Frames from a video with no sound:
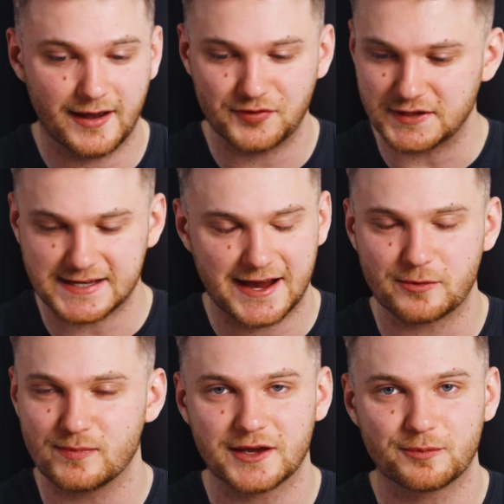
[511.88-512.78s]
And the
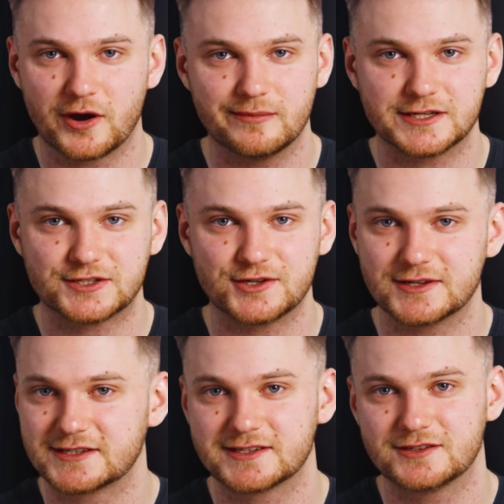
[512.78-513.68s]
Tag Bink premise
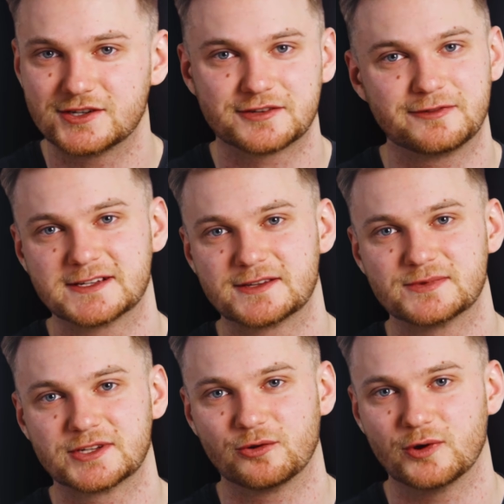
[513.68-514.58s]
just fits them
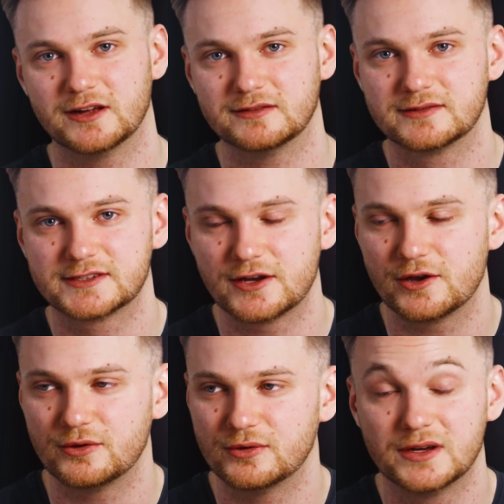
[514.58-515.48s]
so well.
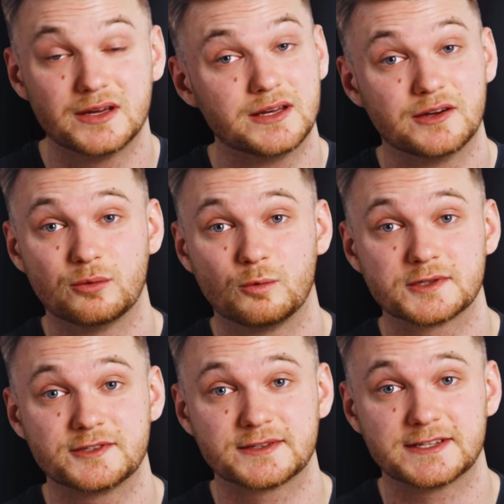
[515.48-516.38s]
So
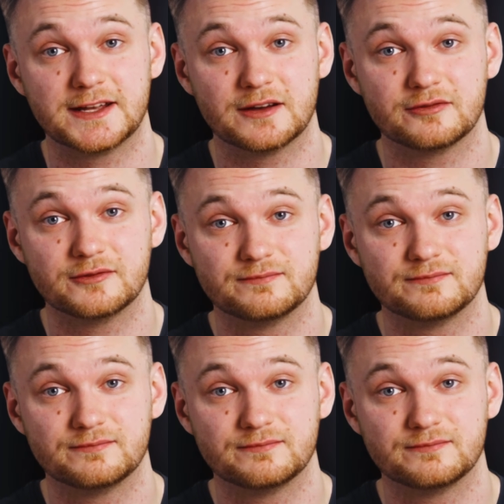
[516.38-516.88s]
what's not to love?